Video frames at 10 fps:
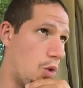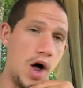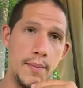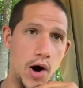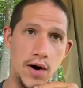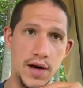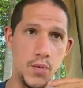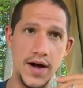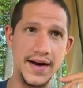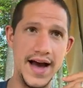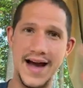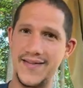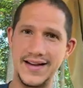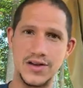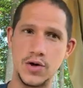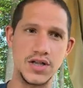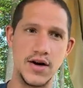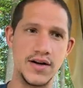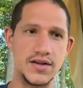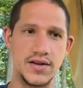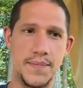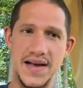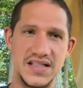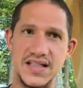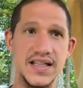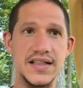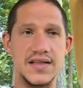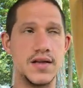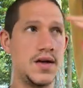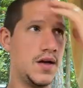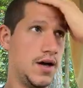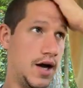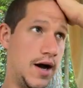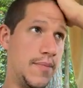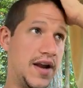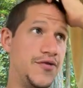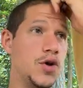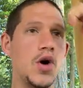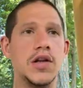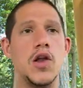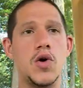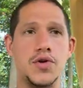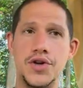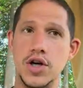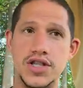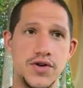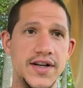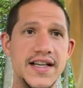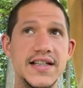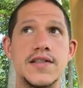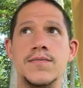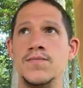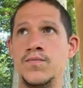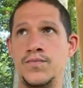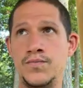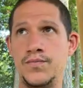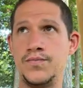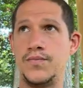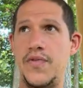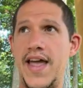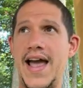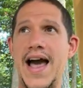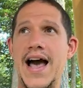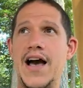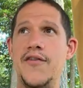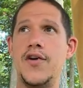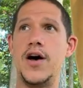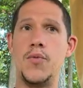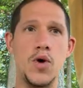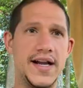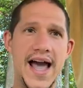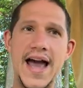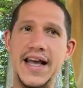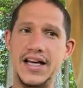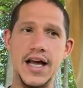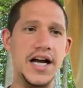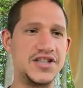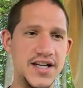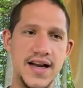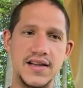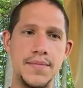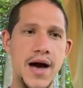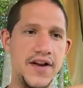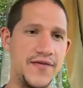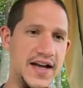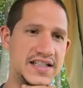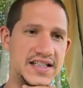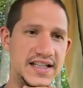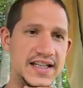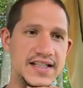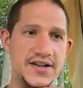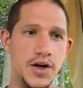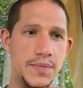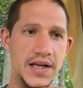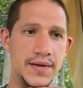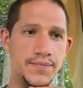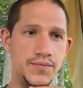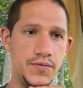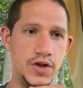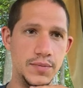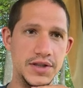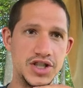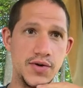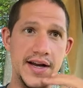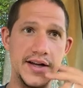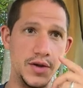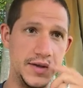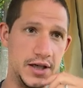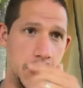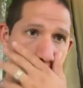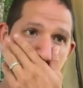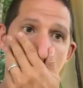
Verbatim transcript: Walmart and whatnot. Like those aren't the best seeds. Um, but if you go to local nurseries they have um, organic, non-genetically modified seeds, and you'll be you'll be straight. You'll be good.